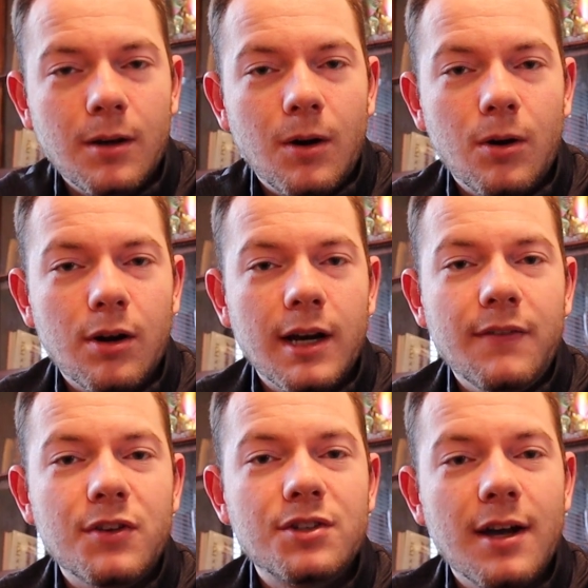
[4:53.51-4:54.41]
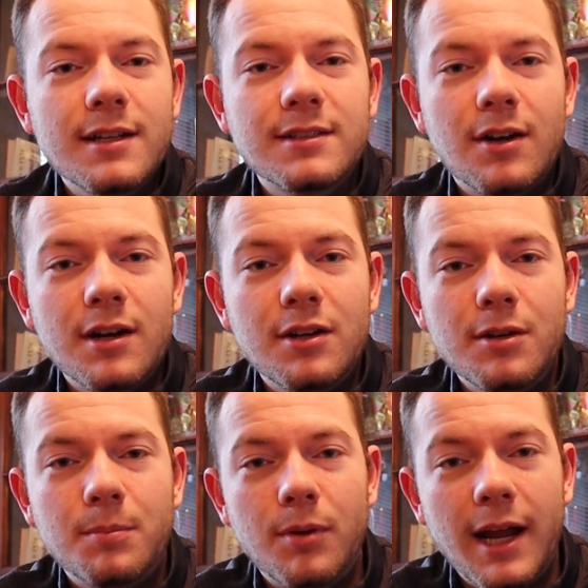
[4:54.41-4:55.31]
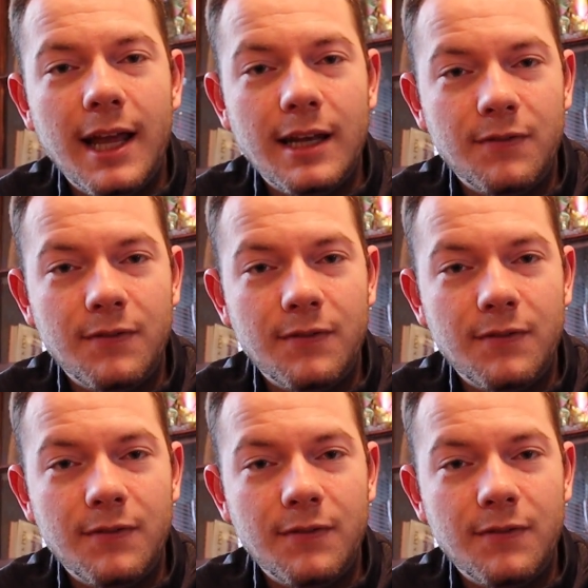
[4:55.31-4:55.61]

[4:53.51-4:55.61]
or if you're trying to start a new brand,